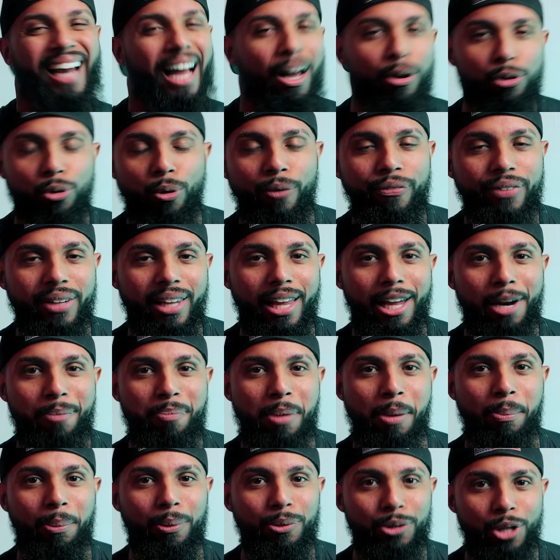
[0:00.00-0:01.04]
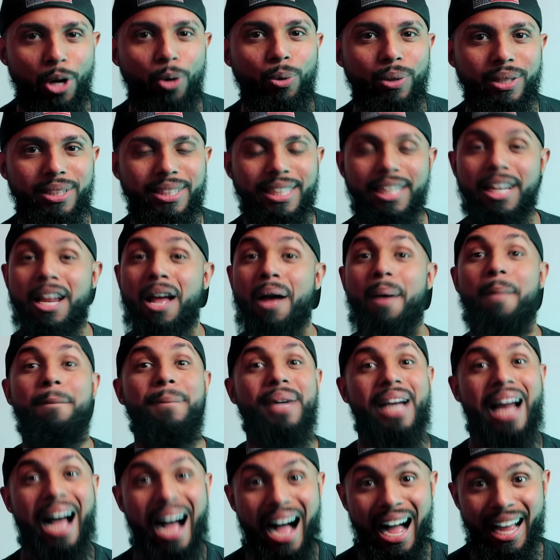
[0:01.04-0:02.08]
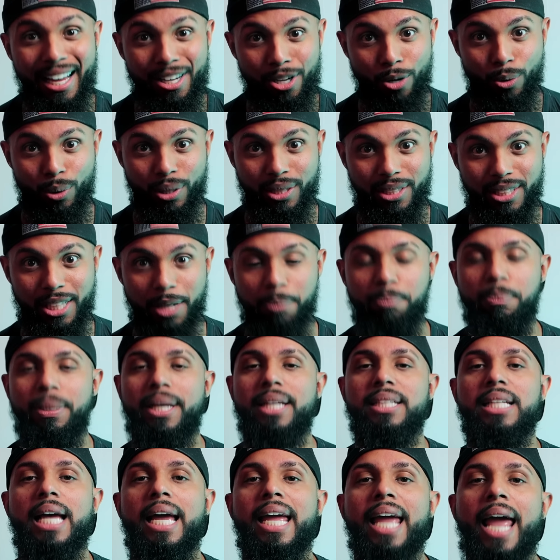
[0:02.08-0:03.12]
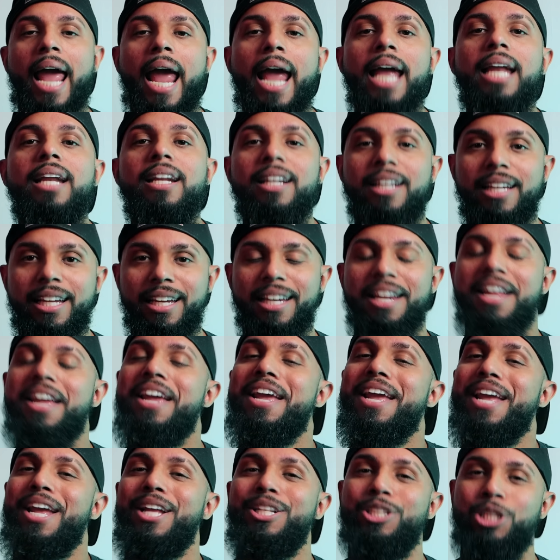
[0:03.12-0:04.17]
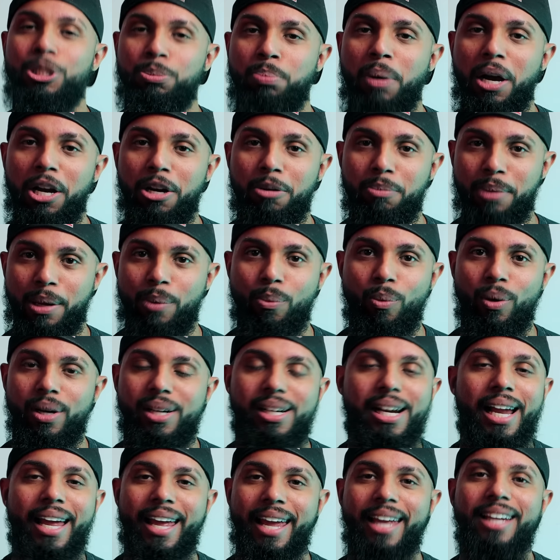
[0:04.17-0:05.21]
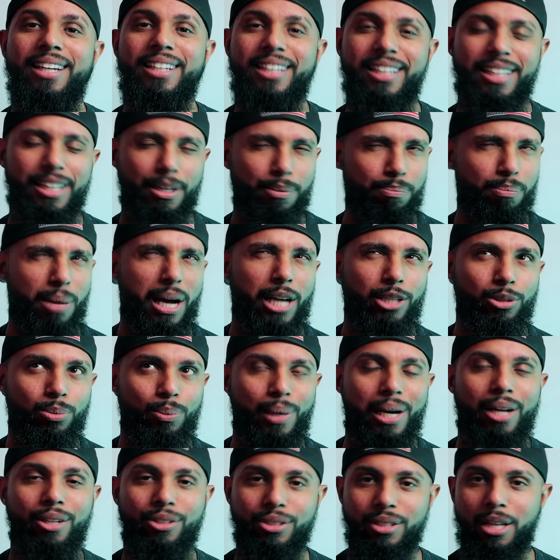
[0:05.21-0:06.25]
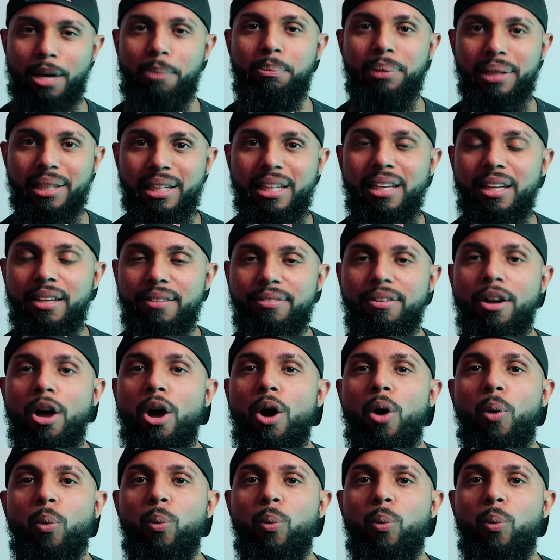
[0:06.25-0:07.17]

I don't know if a lot of people notice it, but I noticed it because I hated it in Spider-Man 1 and I hated it in Miles Morales, I believe,